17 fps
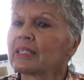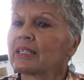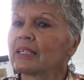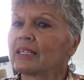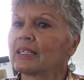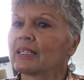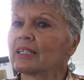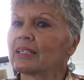
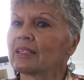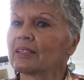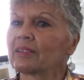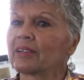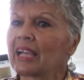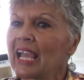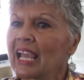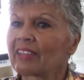
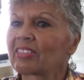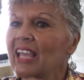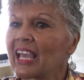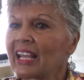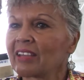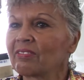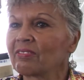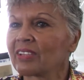at
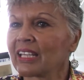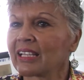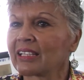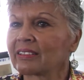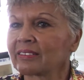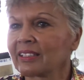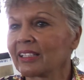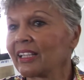that
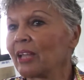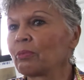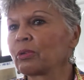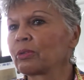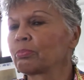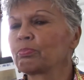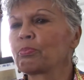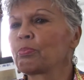event, and they were